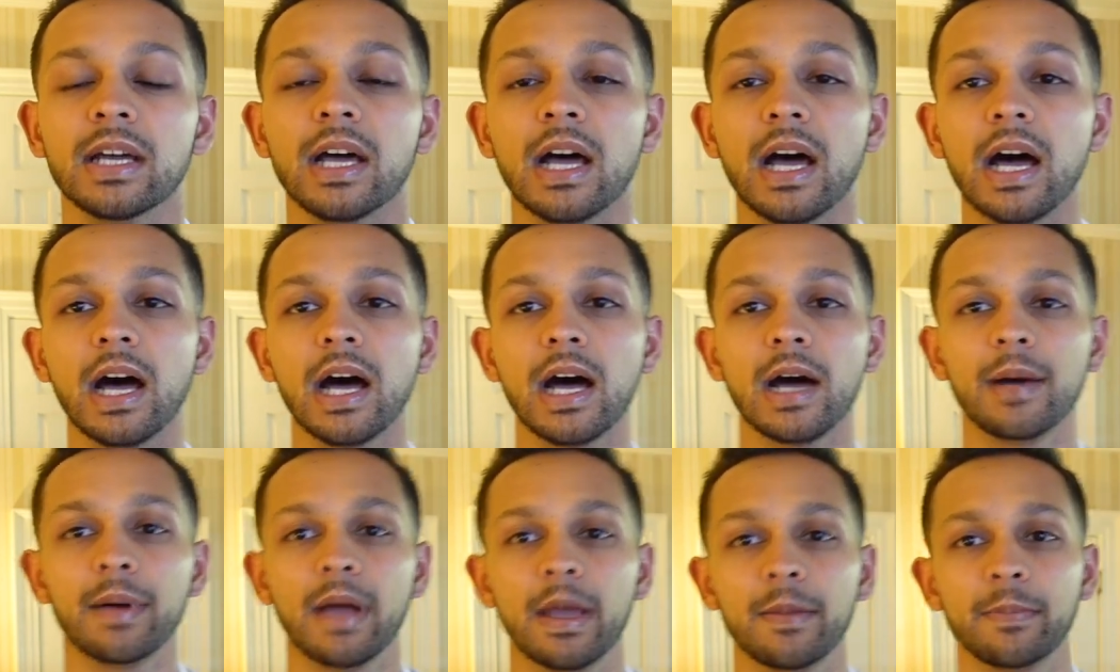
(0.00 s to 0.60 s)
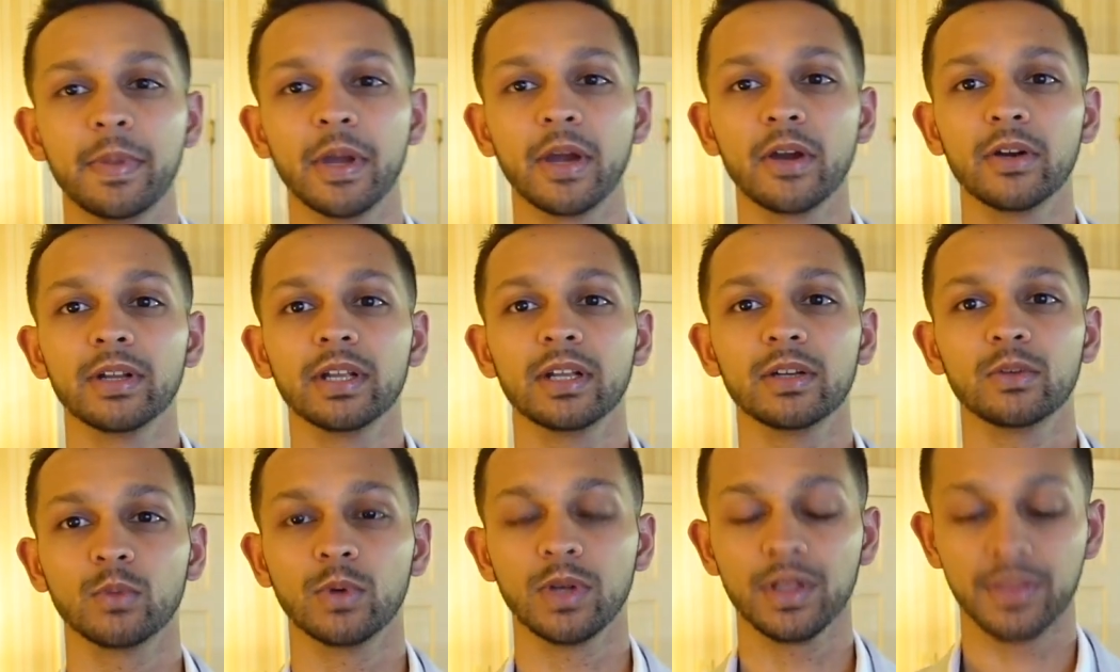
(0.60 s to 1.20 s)
Uh, I paired
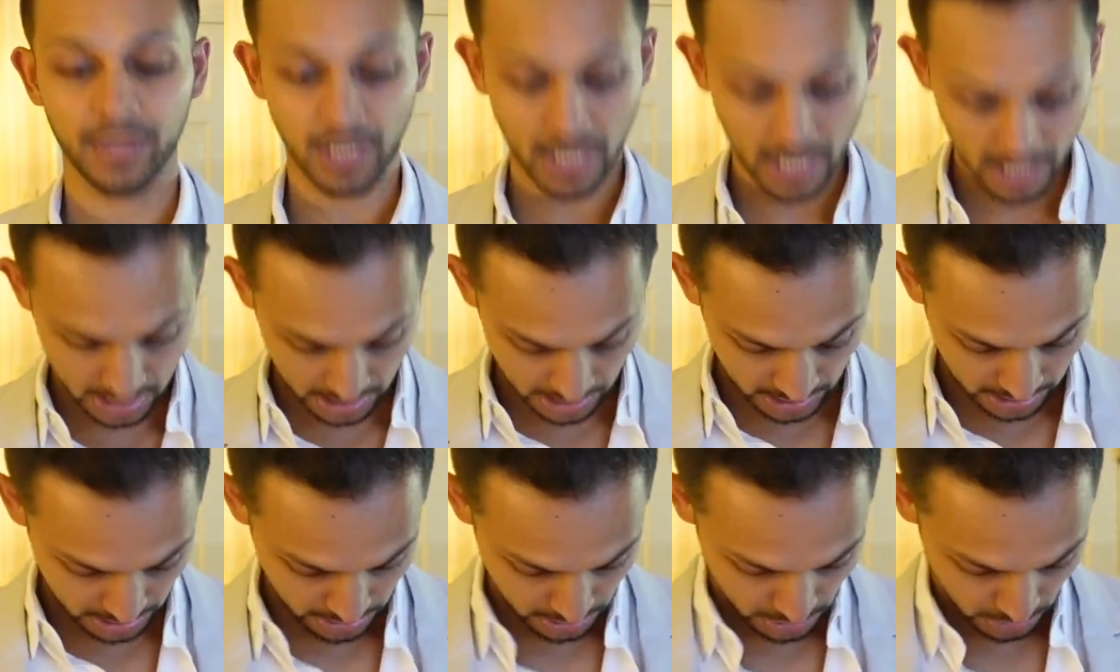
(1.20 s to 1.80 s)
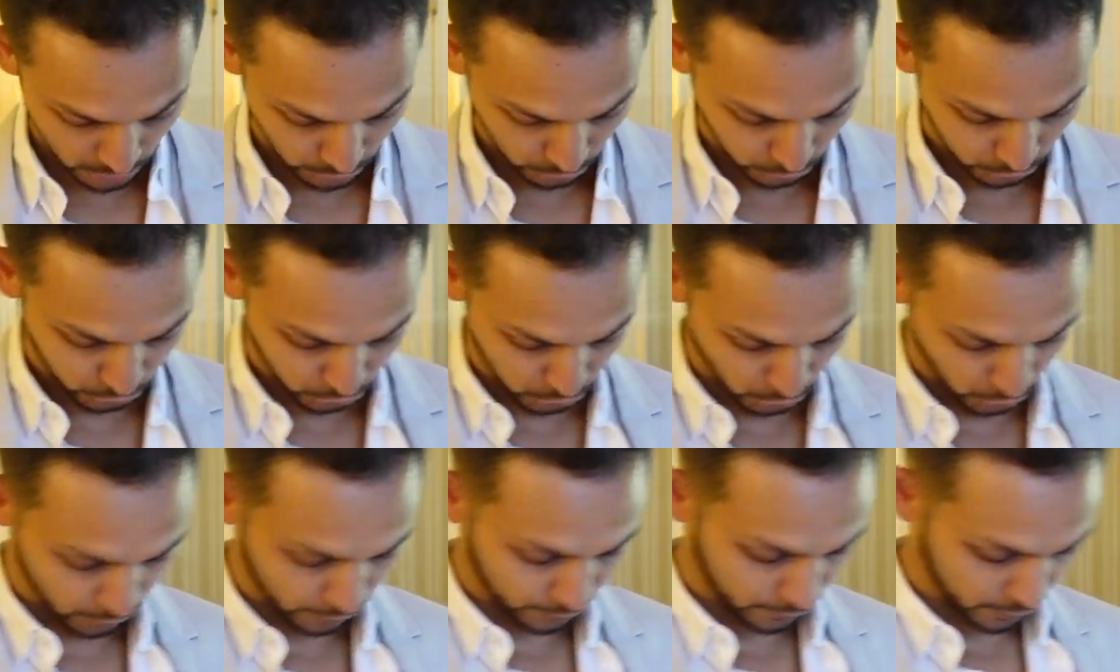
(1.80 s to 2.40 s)
it with a
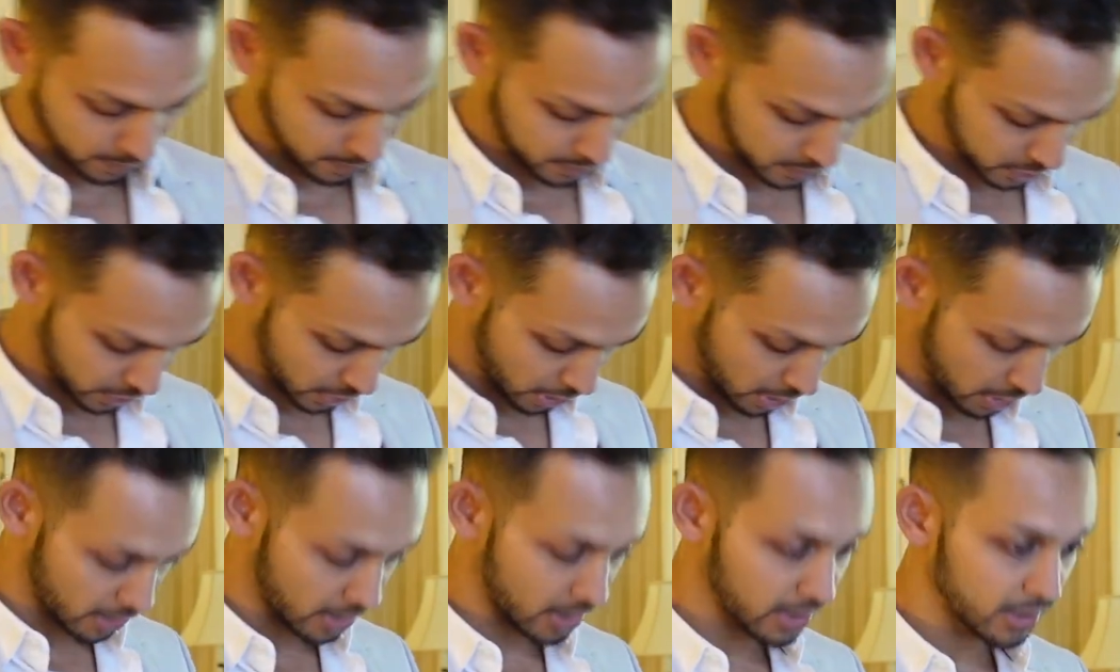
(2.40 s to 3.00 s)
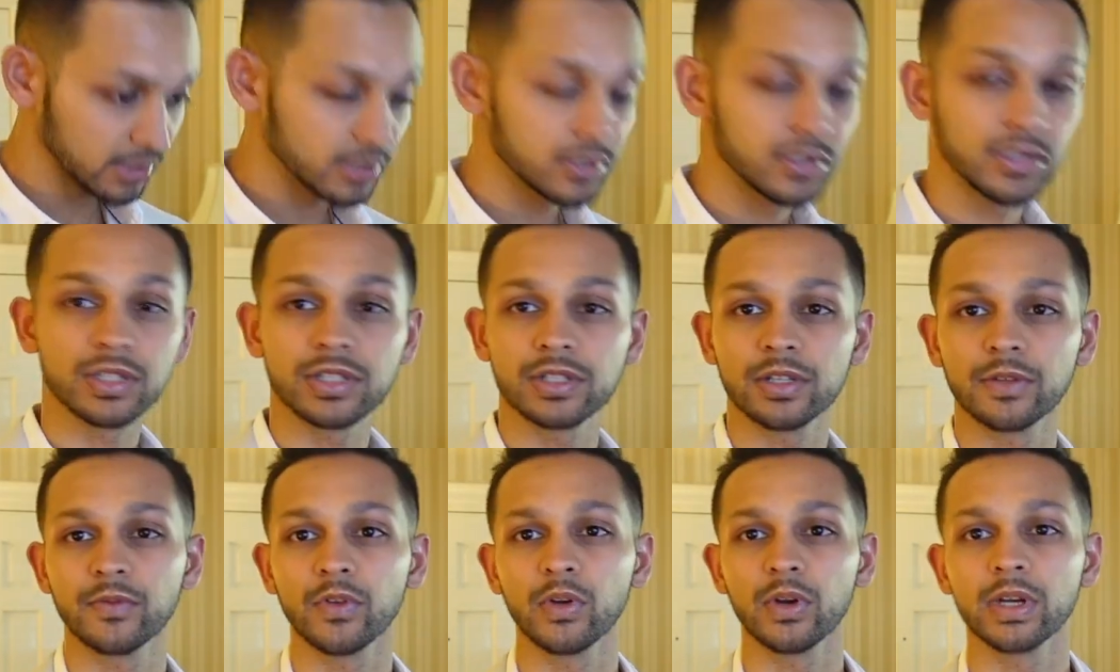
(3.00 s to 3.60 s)
shirt from Zara,
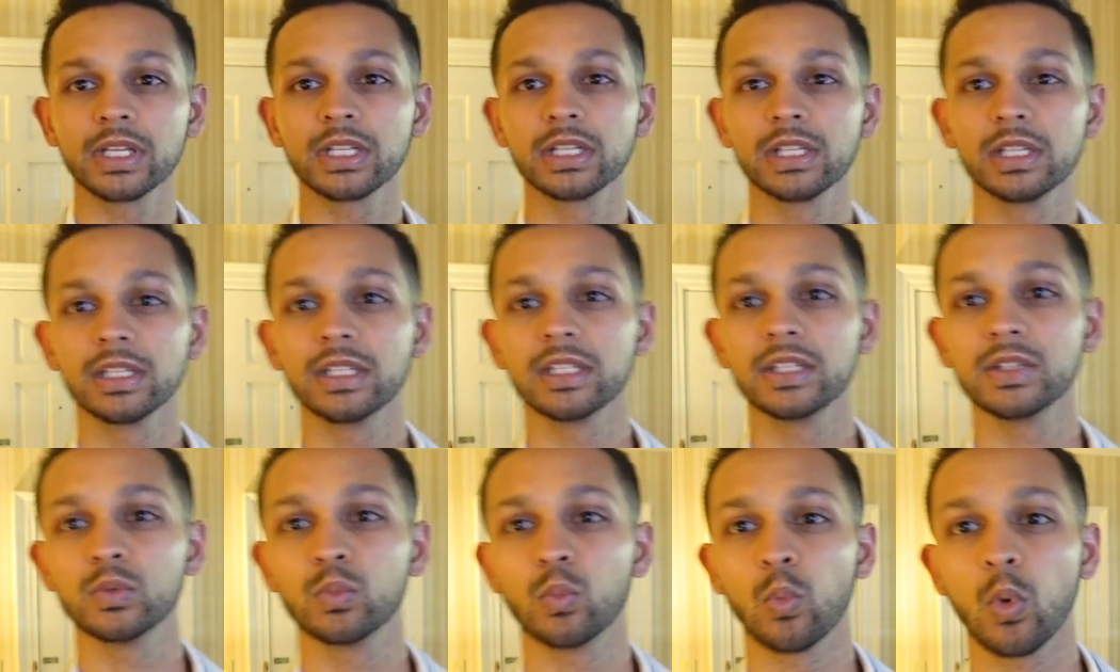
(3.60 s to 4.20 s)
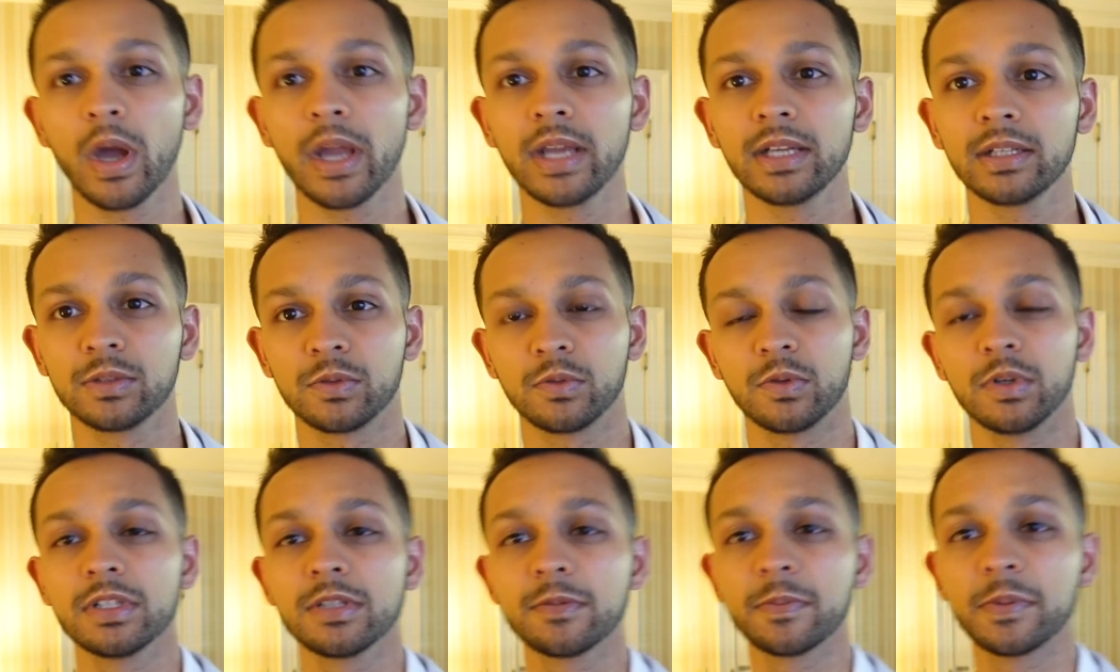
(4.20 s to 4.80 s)
just a very clean, white,
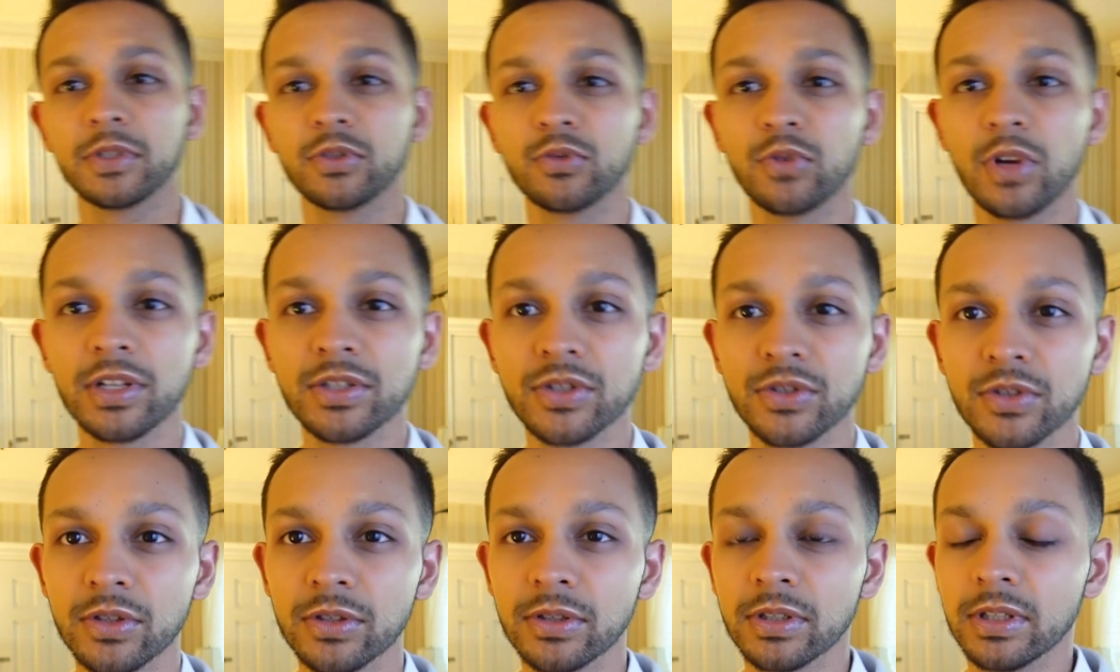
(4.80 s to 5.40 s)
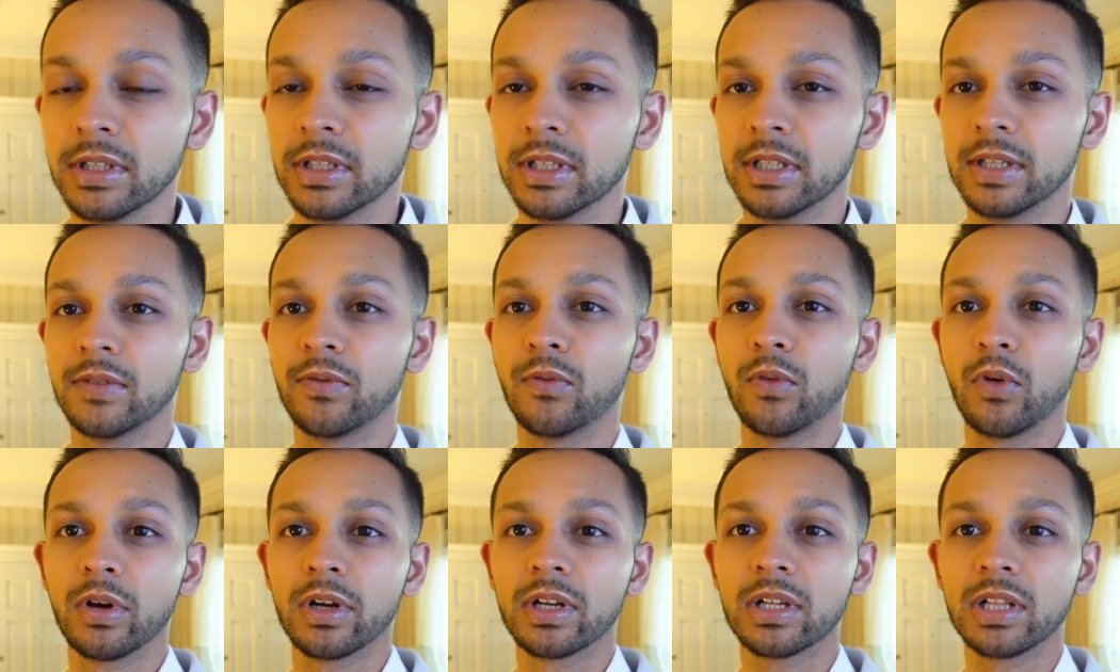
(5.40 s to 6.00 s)
crispy dress shirt,
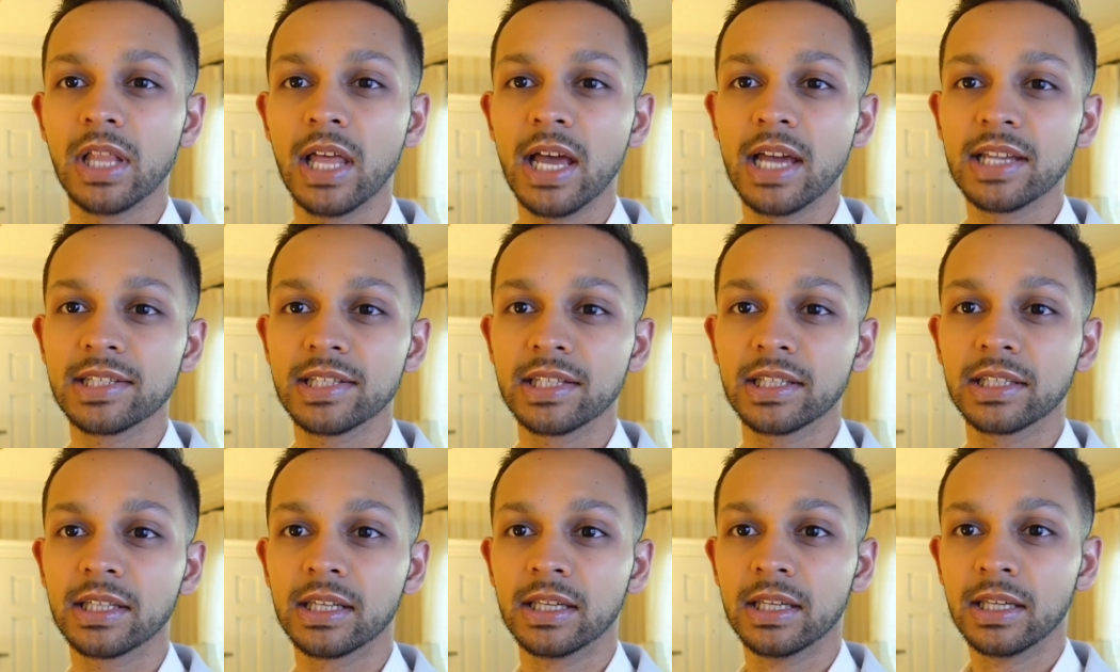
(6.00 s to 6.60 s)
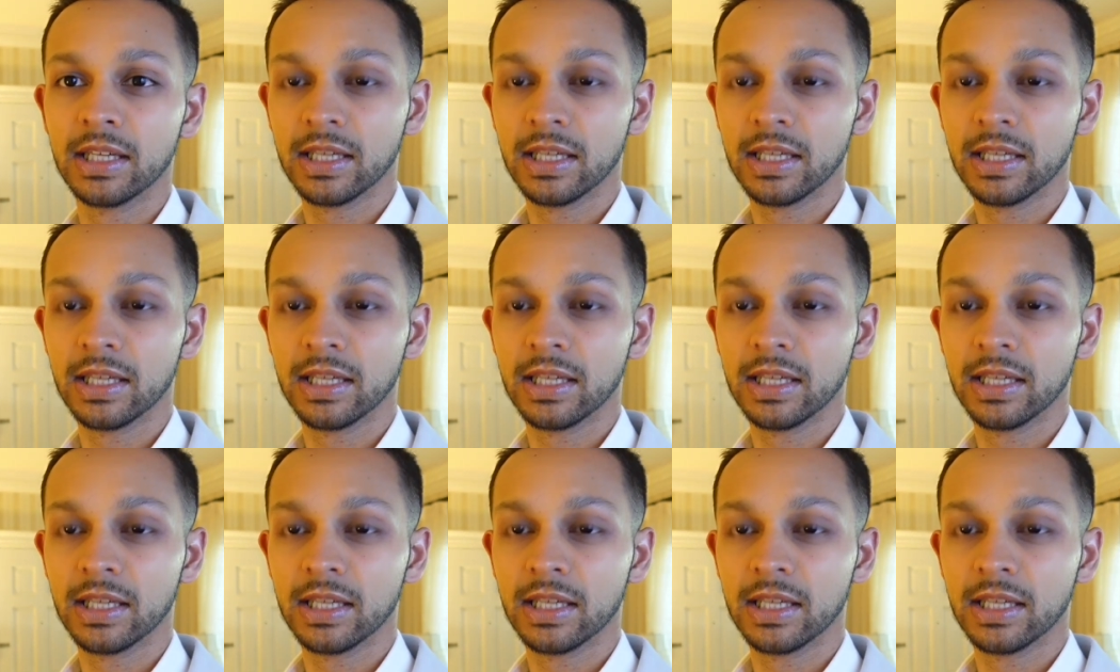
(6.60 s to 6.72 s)
very classic.